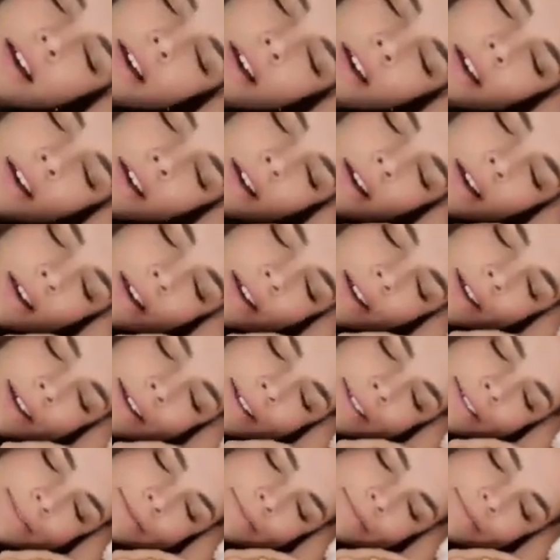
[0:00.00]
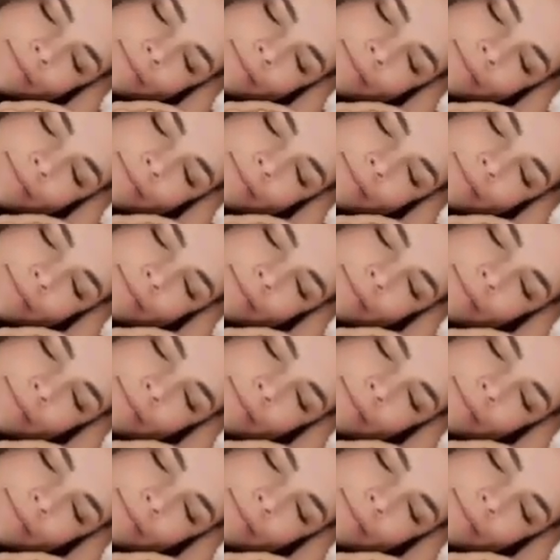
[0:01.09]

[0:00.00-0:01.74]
[no speech]